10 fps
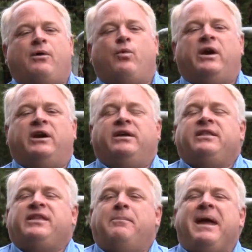where
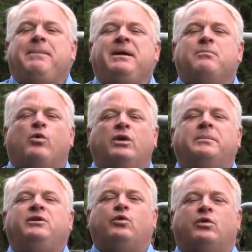there may be more
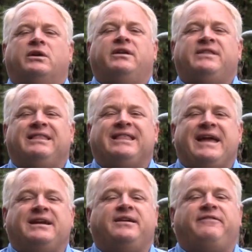manure than
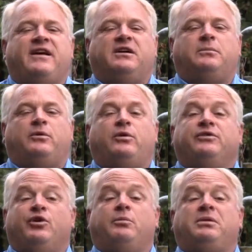land available
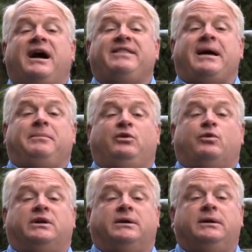to apply that
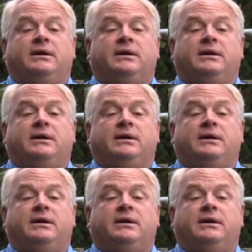manure.